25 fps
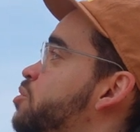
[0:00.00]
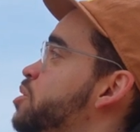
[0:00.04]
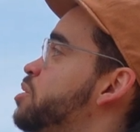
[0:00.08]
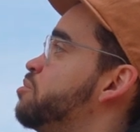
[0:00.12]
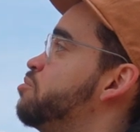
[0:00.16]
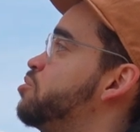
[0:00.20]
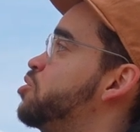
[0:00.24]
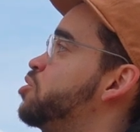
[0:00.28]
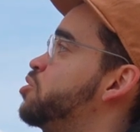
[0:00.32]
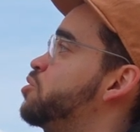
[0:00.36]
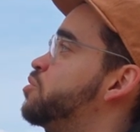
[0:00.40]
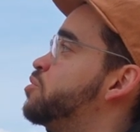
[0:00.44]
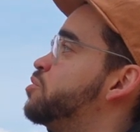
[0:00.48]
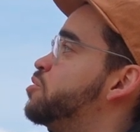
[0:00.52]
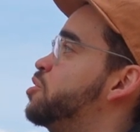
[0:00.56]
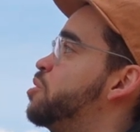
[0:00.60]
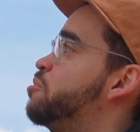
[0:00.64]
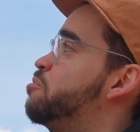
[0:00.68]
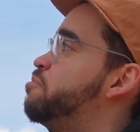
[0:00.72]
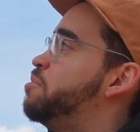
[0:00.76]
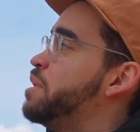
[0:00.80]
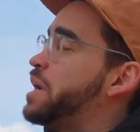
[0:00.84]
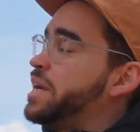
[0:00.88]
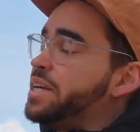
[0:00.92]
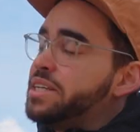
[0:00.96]
remove the
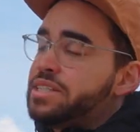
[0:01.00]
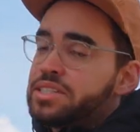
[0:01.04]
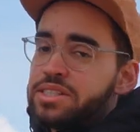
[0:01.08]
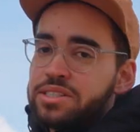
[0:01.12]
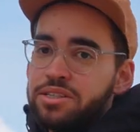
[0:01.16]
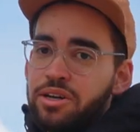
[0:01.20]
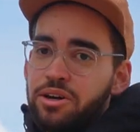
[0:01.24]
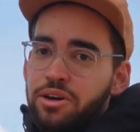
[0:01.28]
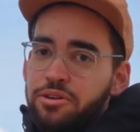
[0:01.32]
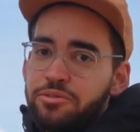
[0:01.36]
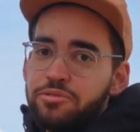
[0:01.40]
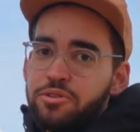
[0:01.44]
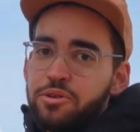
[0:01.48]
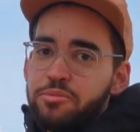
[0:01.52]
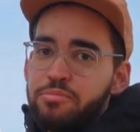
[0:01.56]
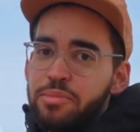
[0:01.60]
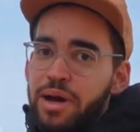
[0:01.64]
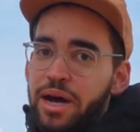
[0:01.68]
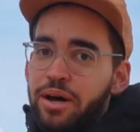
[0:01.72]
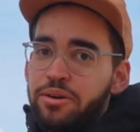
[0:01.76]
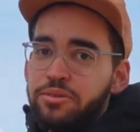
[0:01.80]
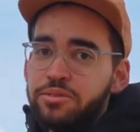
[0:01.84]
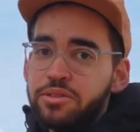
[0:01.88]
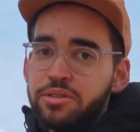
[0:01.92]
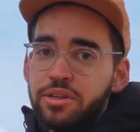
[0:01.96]
base of the
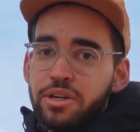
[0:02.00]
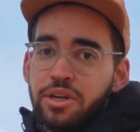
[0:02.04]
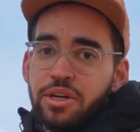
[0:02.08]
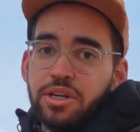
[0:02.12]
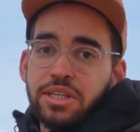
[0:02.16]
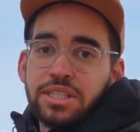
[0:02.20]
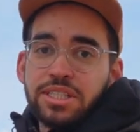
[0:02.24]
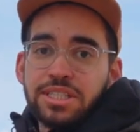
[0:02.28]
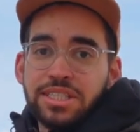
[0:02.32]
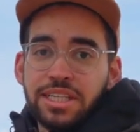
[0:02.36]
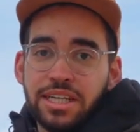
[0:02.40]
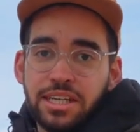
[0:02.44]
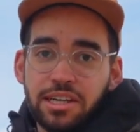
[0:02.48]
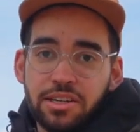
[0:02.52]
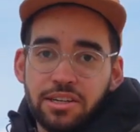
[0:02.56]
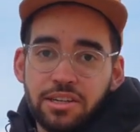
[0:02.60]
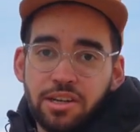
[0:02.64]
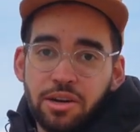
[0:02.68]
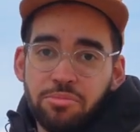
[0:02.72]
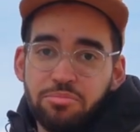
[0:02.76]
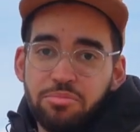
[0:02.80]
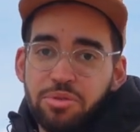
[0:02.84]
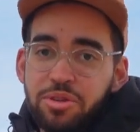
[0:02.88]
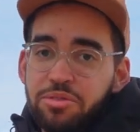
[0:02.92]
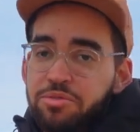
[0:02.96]
mount, set it
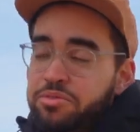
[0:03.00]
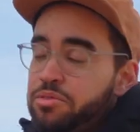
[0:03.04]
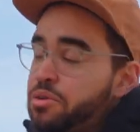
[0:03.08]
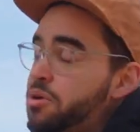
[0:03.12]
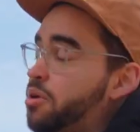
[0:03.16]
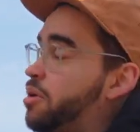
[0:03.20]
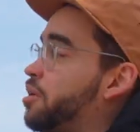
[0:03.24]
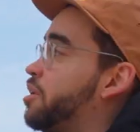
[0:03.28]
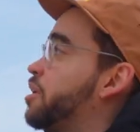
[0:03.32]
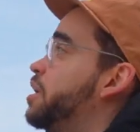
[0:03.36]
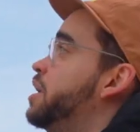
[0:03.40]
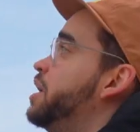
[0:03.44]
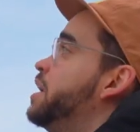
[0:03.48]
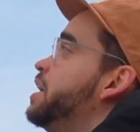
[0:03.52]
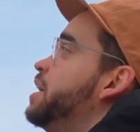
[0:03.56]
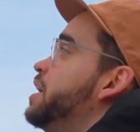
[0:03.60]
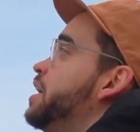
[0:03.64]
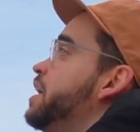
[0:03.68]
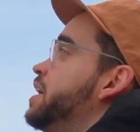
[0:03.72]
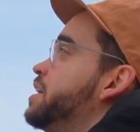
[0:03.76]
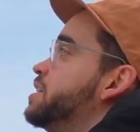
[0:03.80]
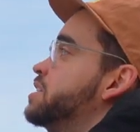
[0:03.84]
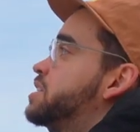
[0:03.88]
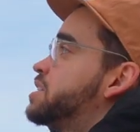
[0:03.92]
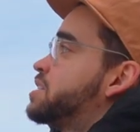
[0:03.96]
up before,
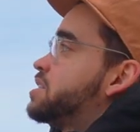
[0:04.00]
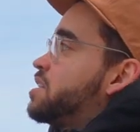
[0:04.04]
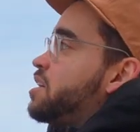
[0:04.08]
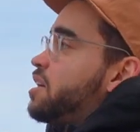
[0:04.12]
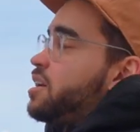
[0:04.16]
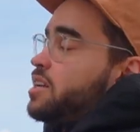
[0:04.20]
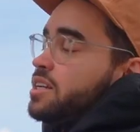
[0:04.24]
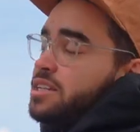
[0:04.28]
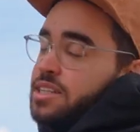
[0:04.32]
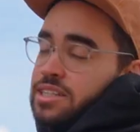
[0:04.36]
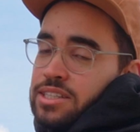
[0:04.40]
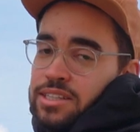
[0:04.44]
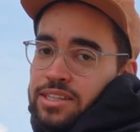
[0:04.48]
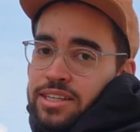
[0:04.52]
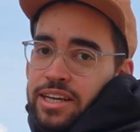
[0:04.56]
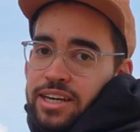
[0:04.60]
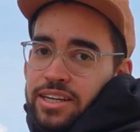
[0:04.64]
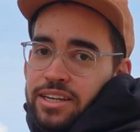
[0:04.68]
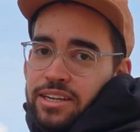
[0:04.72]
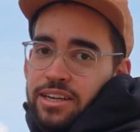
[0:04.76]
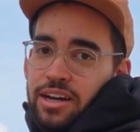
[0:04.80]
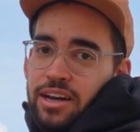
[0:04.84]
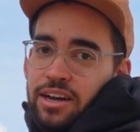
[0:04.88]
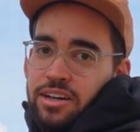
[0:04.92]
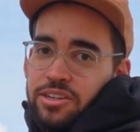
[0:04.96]
install it
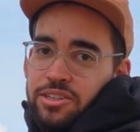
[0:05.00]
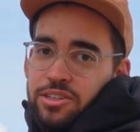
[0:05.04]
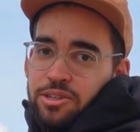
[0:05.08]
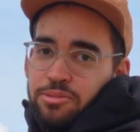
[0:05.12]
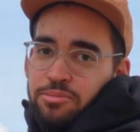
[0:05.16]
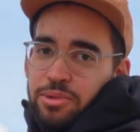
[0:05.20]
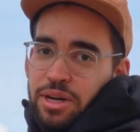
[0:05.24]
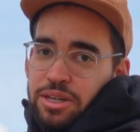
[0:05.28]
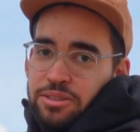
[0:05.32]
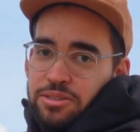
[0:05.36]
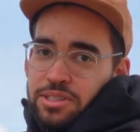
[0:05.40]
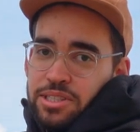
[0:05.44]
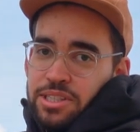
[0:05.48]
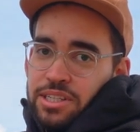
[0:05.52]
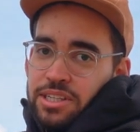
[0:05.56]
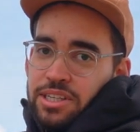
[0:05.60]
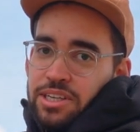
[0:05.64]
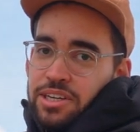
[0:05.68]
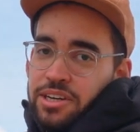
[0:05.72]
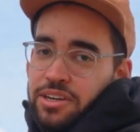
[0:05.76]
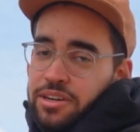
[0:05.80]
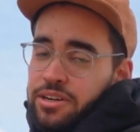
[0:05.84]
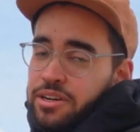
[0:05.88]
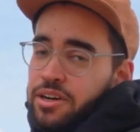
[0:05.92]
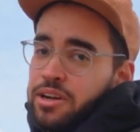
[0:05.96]
then on the mounting
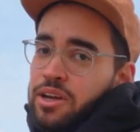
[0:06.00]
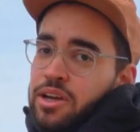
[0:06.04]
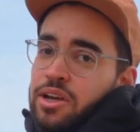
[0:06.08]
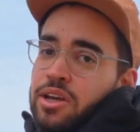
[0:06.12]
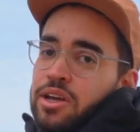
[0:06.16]
here.